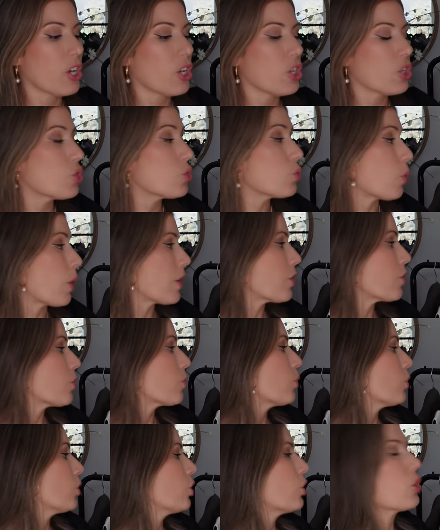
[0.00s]
sweater
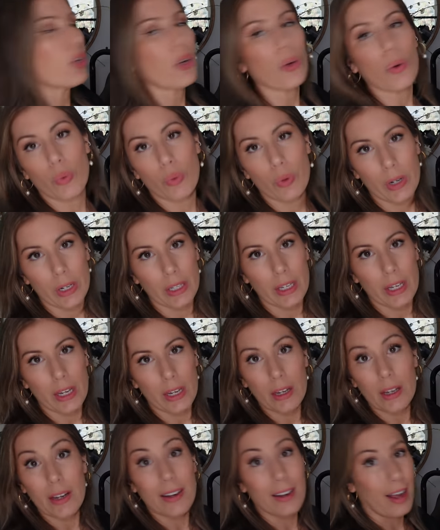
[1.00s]
will look
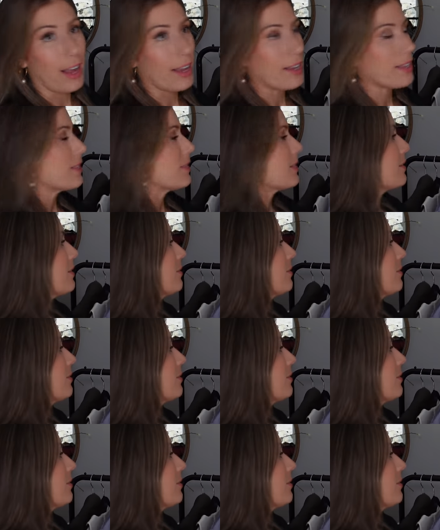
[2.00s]
really nice.